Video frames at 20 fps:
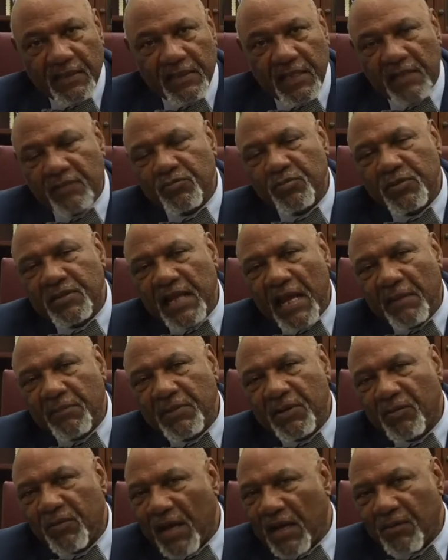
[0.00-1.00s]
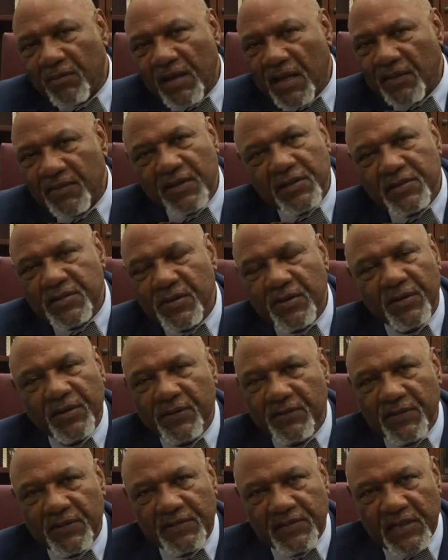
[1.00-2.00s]
This was happening right around the turn
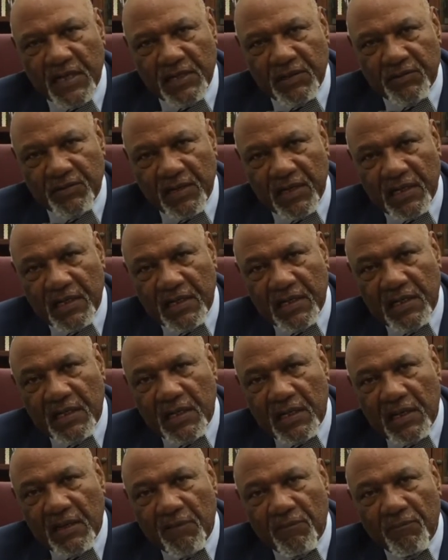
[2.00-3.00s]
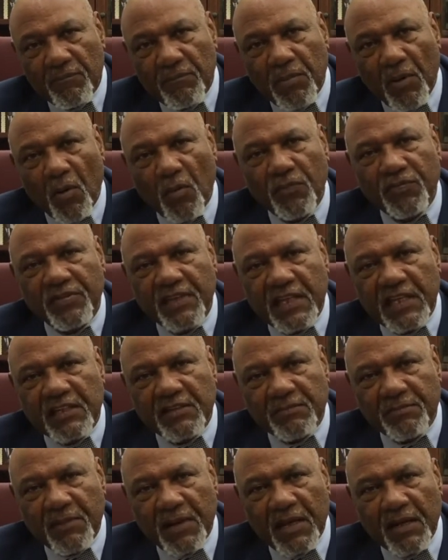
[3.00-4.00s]
of the century. Both
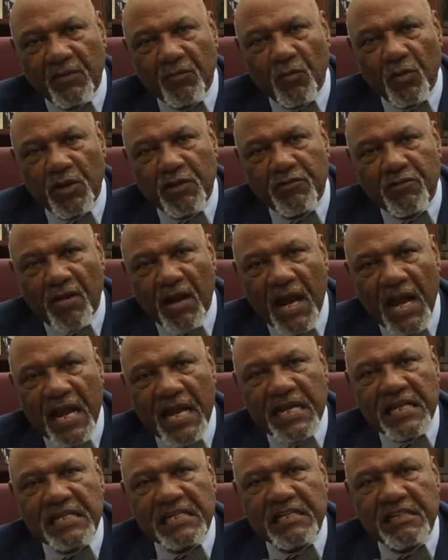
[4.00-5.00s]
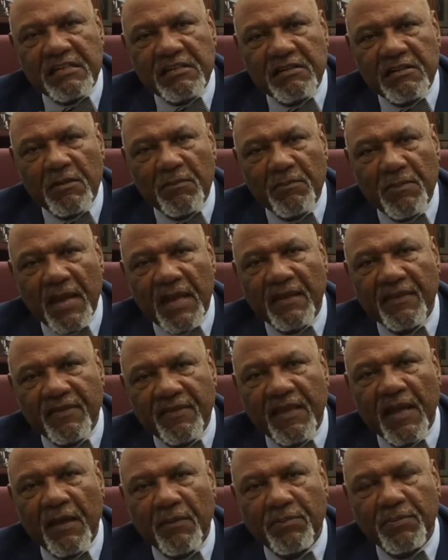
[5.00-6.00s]
these men were trying to make
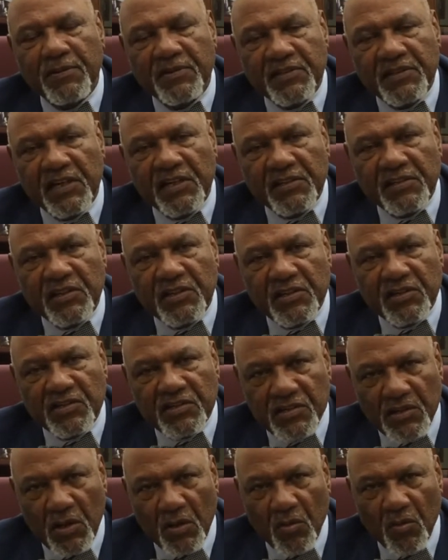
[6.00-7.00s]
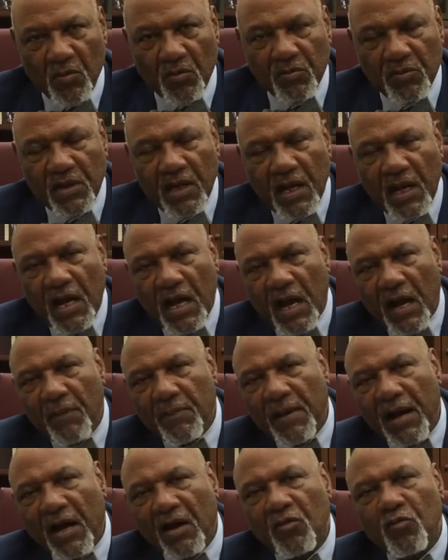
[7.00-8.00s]
their positions known
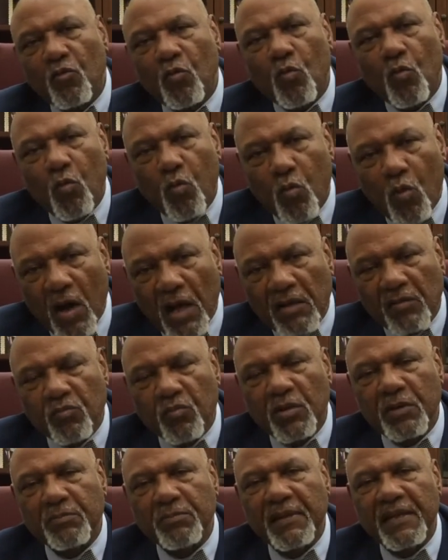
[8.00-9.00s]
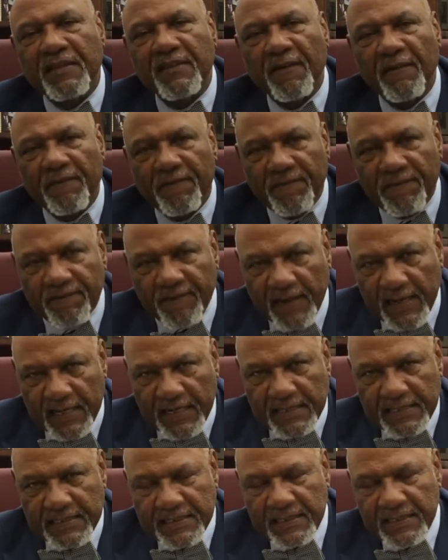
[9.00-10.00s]
about what would be the
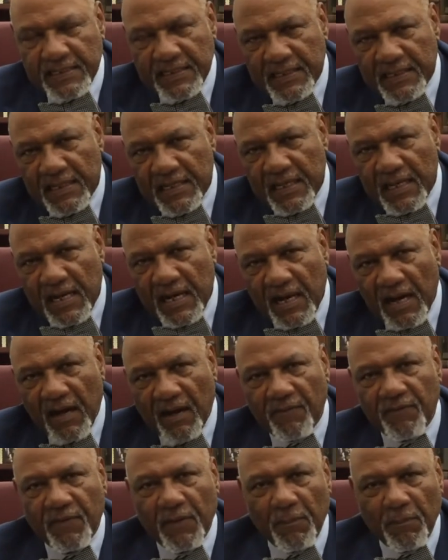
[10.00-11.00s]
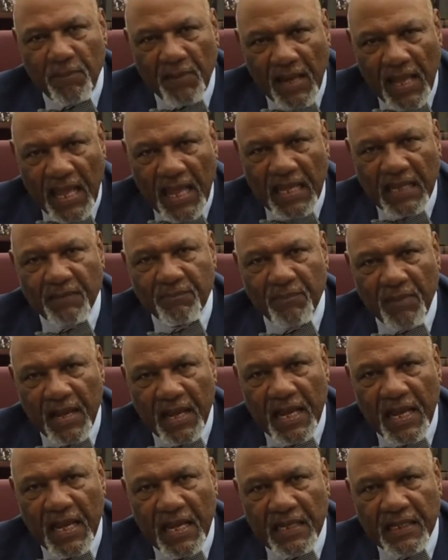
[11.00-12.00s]
fate of the black
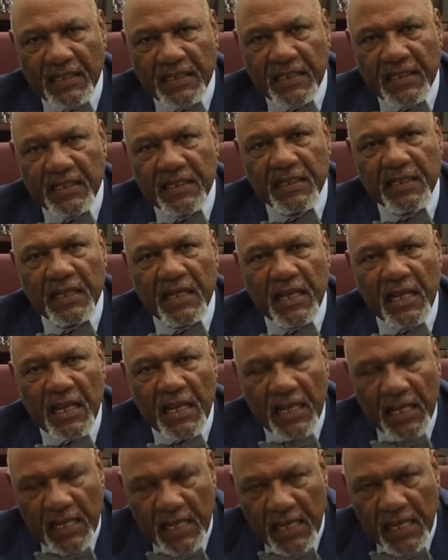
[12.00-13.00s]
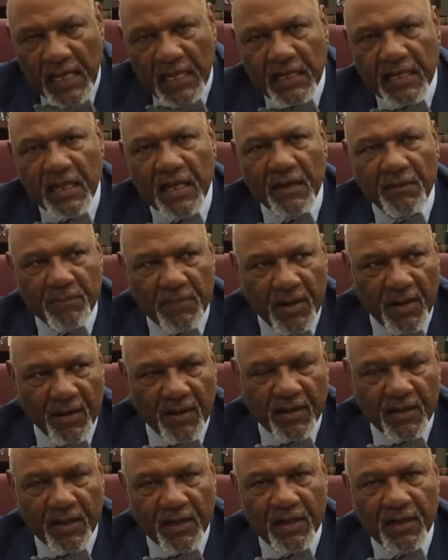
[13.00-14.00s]
man in
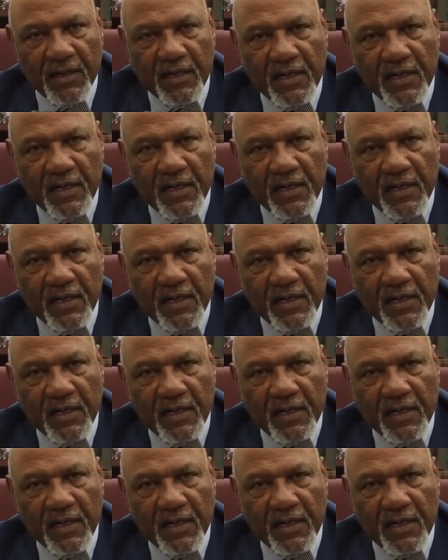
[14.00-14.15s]
America.